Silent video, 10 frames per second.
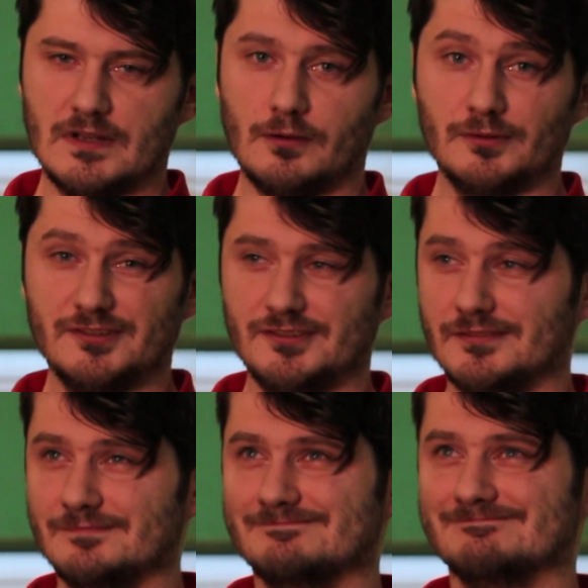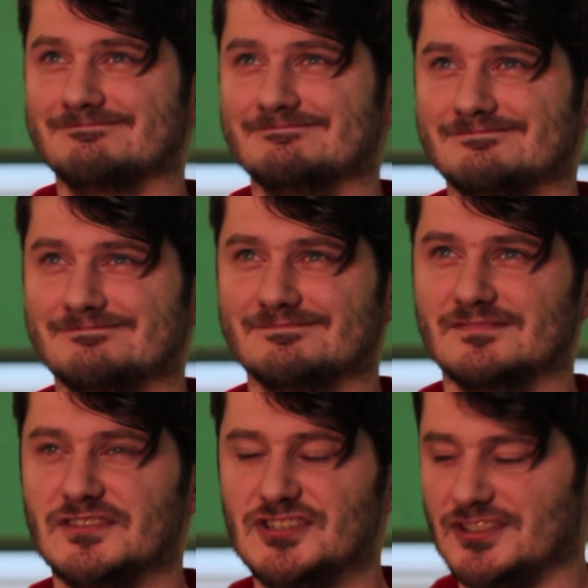I was
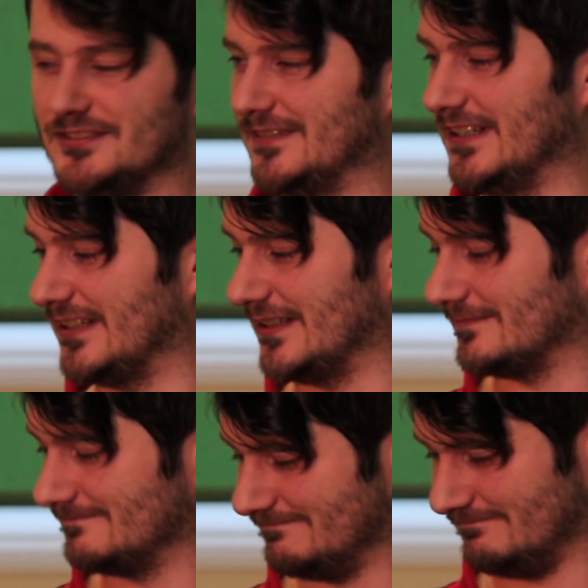just thinking